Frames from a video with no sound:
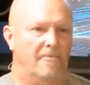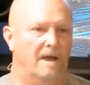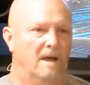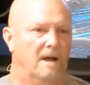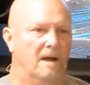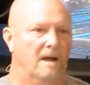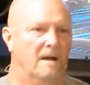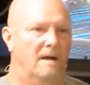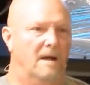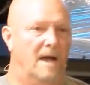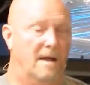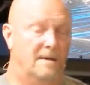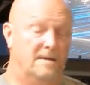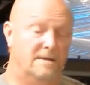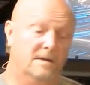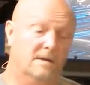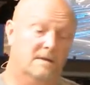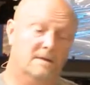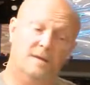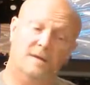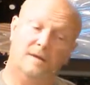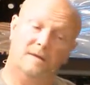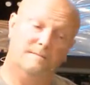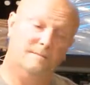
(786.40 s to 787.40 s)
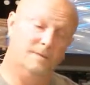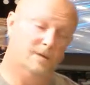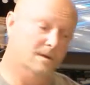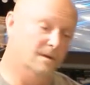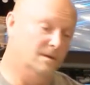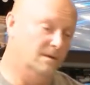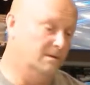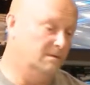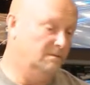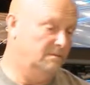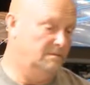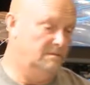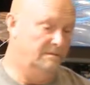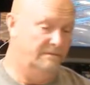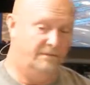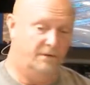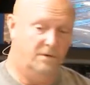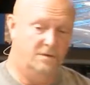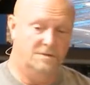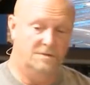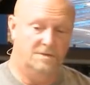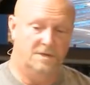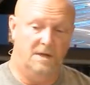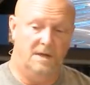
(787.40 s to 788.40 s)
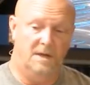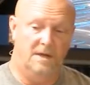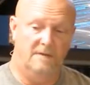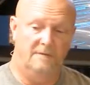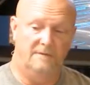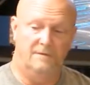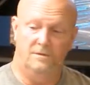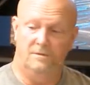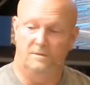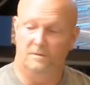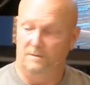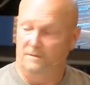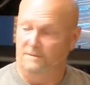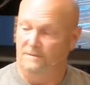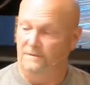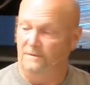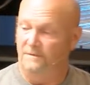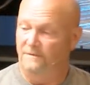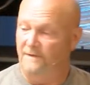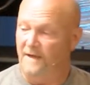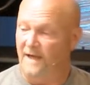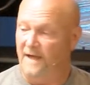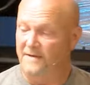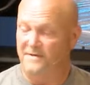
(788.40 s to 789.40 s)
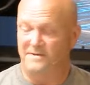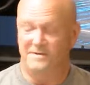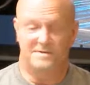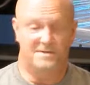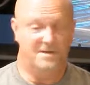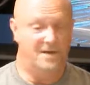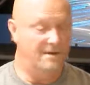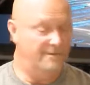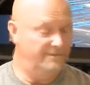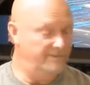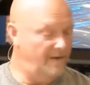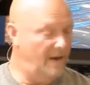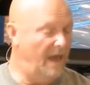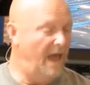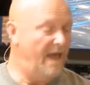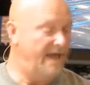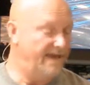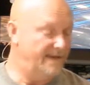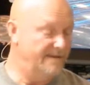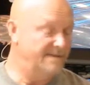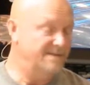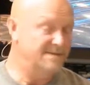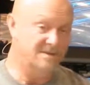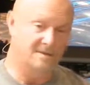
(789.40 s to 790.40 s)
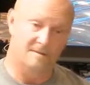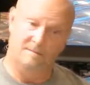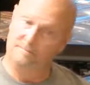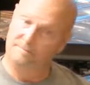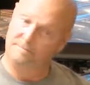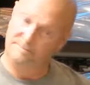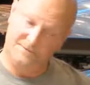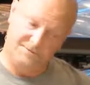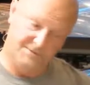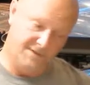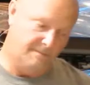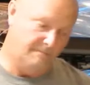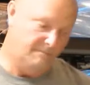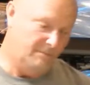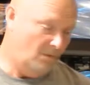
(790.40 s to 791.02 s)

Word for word: uh, I tell them, look, the first thing, if you if you find yourself liking some some